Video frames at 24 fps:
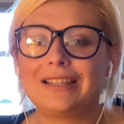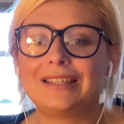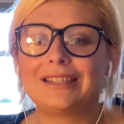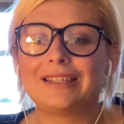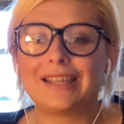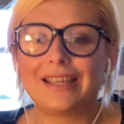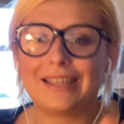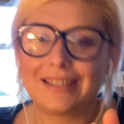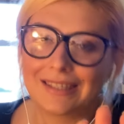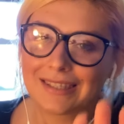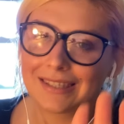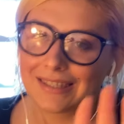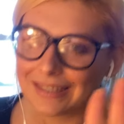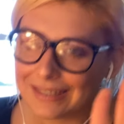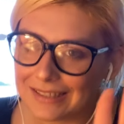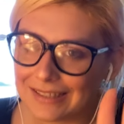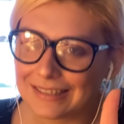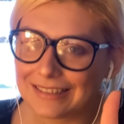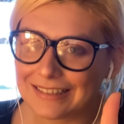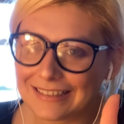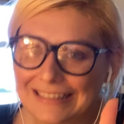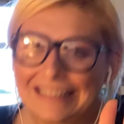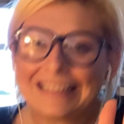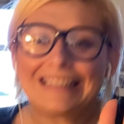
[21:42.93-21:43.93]

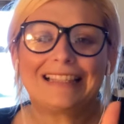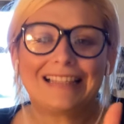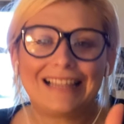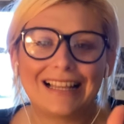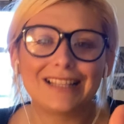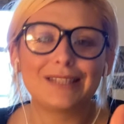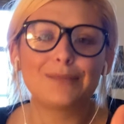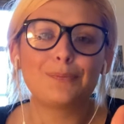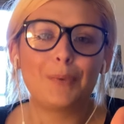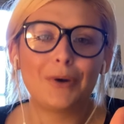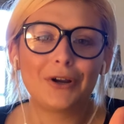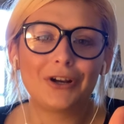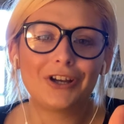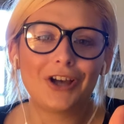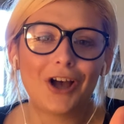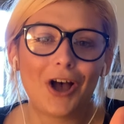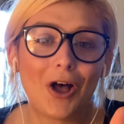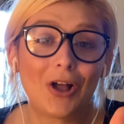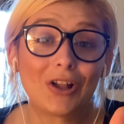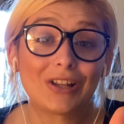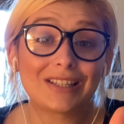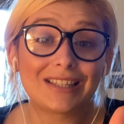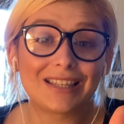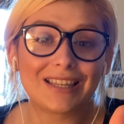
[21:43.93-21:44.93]
put a
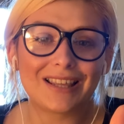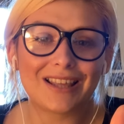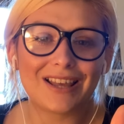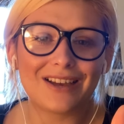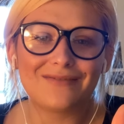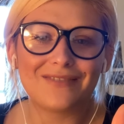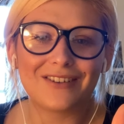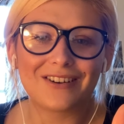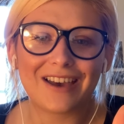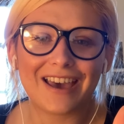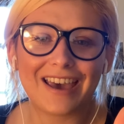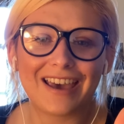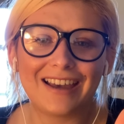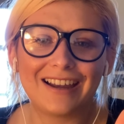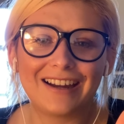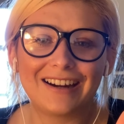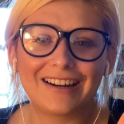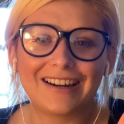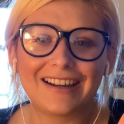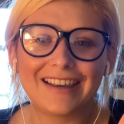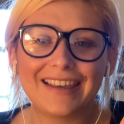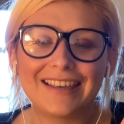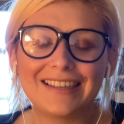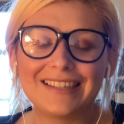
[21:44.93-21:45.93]
halt to them, okay,
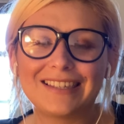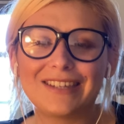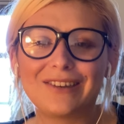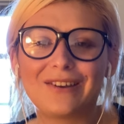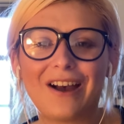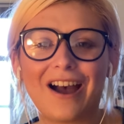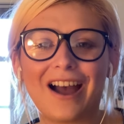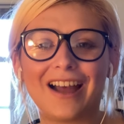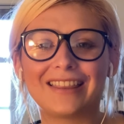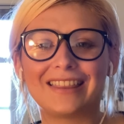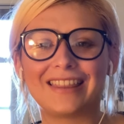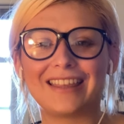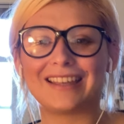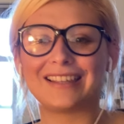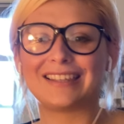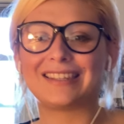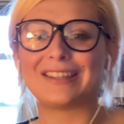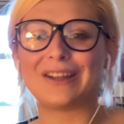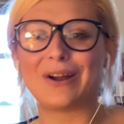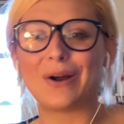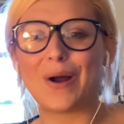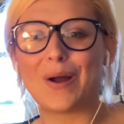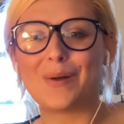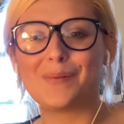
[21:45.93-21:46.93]
Aries? You got this,
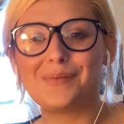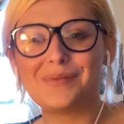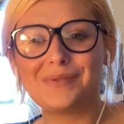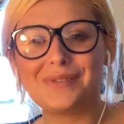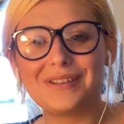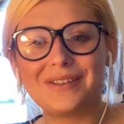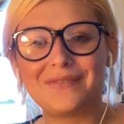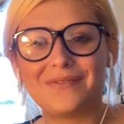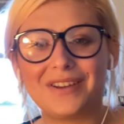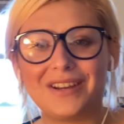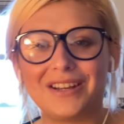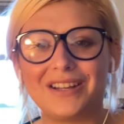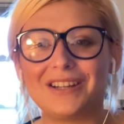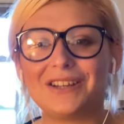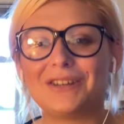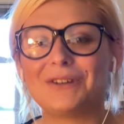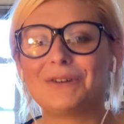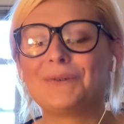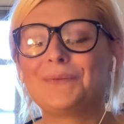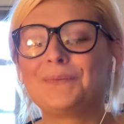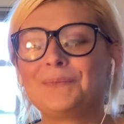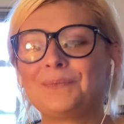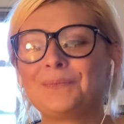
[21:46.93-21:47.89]
though. I believe in you,